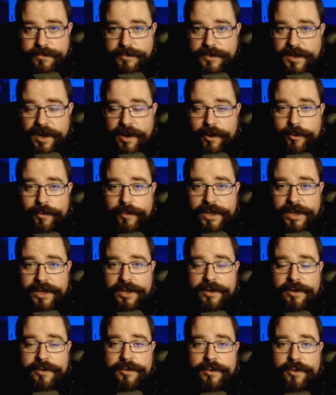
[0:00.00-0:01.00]
that I'll be
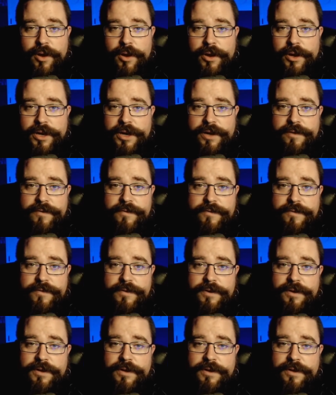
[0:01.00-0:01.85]
here long enough